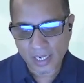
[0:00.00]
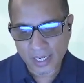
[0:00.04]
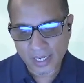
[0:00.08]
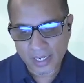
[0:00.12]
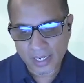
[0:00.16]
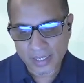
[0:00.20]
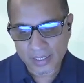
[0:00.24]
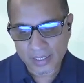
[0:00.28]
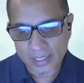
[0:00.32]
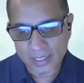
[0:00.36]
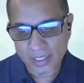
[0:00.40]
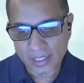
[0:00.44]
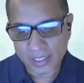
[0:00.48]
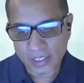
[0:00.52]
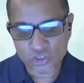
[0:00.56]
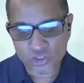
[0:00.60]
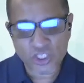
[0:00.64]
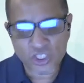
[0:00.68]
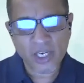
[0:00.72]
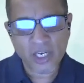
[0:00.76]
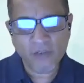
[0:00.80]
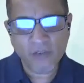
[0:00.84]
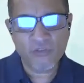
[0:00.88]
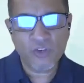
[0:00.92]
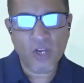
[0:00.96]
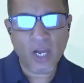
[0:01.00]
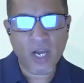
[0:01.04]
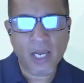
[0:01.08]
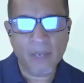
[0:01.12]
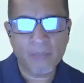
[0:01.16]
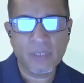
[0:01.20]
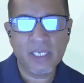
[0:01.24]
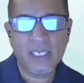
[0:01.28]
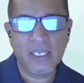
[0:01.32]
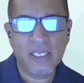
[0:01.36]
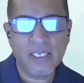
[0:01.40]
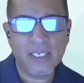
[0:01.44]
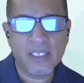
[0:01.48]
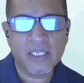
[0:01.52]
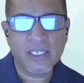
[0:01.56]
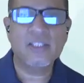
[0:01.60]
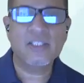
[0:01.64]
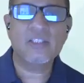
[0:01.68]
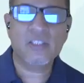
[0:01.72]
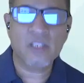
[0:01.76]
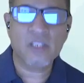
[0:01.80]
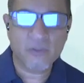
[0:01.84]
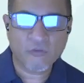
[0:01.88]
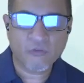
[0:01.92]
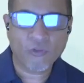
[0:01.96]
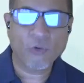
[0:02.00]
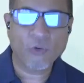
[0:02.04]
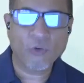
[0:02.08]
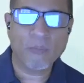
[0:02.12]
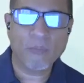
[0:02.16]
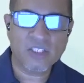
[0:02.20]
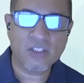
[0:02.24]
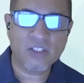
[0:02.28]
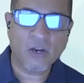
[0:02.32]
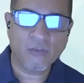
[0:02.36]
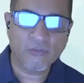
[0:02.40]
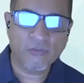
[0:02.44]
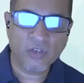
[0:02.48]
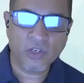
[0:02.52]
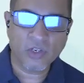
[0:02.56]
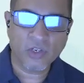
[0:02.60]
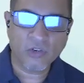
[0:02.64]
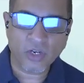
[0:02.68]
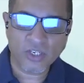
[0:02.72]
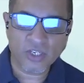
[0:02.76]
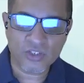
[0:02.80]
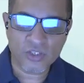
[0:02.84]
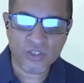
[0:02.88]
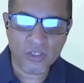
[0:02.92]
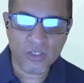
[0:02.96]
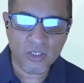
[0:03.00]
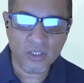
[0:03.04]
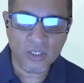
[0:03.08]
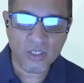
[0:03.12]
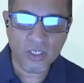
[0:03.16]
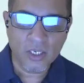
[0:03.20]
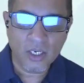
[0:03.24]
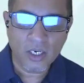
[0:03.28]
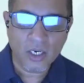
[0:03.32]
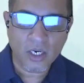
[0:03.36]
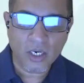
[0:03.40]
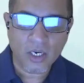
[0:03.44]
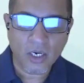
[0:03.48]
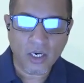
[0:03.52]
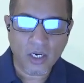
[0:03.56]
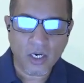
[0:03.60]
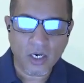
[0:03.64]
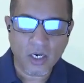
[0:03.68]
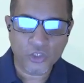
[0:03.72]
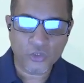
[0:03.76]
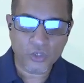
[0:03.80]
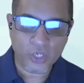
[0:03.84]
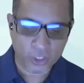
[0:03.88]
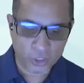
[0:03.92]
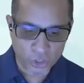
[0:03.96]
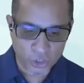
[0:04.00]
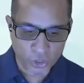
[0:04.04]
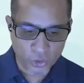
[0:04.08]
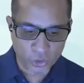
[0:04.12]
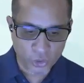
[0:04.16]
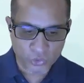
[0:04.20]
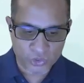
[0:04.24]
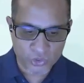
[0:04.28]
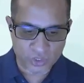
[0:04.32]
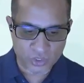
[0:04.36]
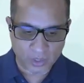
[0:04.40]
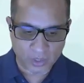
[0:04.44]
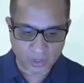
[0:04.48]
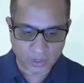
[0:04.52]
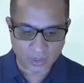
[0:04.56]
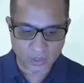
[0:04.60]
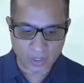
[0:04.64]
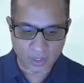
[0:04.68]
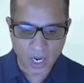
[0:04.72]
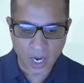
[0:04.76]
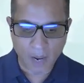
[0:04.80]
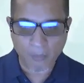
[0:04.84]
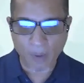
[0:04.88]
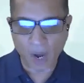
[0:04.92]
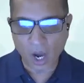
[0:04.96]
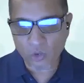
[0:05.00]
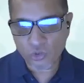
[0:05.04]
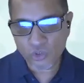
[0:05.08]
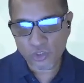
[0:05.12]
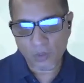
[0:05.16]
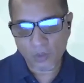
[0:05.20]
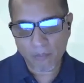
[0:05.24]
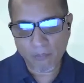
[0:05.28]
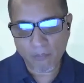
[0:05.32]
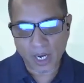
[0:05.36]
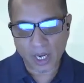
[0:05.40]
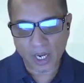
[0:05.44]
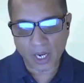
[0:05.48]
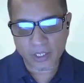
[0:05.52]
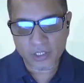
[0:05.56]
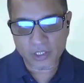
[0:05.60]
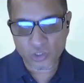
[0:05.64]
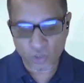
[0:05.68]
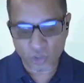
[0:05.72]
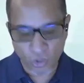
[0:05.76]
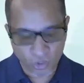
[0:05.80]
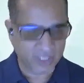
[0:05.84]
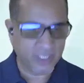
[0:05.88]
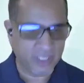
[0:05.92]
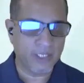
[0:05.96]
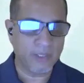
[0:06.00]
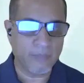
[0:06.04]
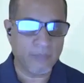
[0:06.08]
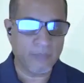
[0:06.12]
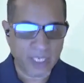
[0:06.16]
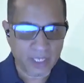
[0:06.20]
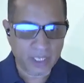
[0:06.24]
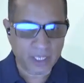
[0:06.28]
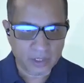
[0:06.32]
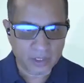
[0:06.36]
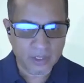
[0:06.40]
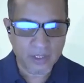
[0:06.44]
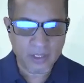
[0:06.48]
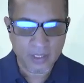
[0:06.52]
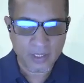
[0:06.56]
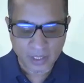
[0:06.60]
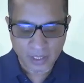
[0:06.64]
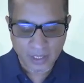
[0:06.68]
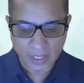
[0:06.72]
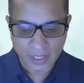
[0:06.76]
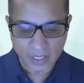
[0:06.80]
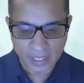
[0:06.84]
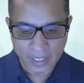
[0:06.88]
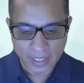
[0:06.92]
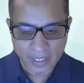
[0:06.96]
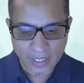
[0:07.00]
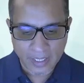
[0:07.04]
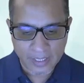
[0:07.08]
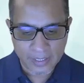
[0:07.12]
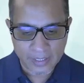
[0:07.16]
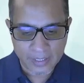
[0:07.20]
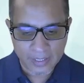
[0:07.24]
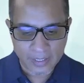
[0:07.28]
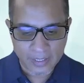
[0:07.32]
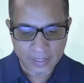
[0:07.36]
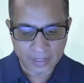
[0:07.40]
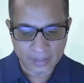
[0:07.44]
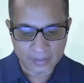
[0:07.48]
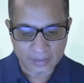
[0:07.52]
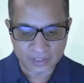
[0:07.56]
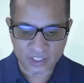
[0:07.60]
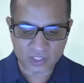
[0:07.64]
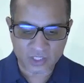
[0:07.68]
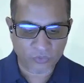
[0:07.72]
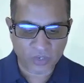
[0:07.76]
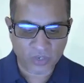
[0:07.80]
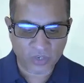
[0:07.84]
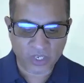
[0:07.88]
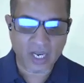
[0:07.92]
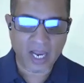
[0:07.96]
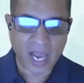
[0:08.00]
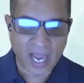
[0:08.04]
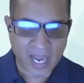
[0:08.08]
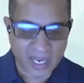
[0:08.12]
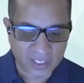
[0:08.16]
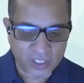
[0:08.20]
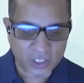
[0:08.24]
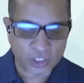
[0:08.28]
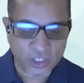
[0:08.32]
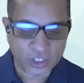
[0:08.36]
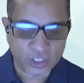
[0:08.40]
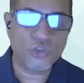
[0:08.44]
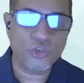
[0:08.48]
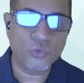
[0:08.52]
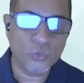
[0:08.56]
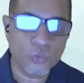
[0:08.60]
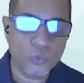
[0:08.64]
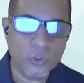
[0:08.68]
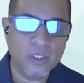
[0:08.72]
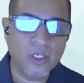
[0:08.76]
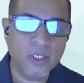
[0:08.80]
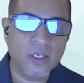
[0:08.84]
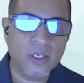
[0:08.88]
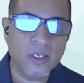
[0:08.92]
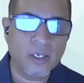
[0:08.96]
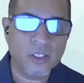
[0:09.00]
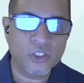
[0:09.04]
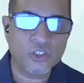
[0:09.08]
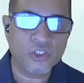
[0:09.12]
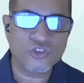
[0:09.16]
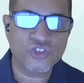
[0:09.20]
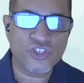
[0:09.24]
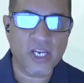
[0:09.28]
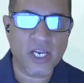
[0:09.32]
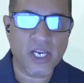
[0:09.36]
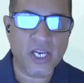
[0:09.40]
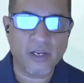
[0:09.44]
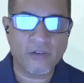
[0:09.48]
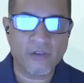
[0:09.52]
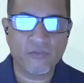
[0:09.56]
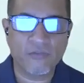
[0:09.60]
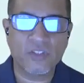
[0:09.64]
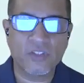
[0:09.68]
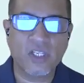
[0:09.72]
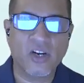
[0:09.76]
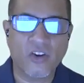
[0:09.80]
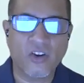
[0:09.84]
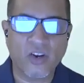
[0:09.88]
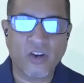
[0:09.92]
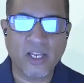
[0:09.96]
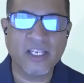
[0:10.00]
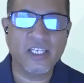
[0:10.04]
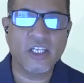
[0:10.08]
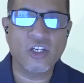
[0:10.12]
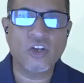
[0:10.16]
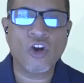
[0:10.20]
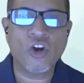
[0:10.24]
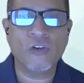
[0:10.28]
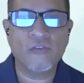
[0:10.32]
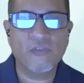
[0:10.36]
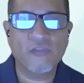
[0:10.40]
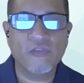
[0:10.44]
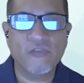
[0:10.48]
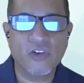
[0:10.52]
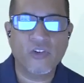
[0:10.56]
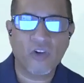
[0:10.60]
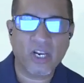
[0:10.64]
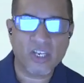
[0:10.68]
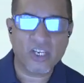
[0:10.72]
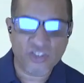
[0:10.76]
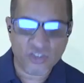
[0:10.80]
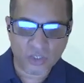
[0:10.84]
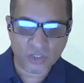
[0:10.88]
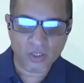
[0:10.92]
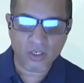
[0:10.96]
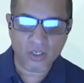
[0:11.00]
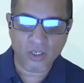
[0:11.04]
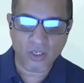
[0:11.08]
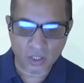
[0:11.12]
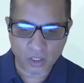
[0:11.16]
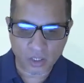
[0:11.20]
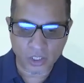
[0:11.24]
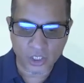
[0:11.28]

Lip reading: And to check if your IP is listed for misconfiguration, you can use aboutmy.email. And this is a very handy tool to check if there are any configuration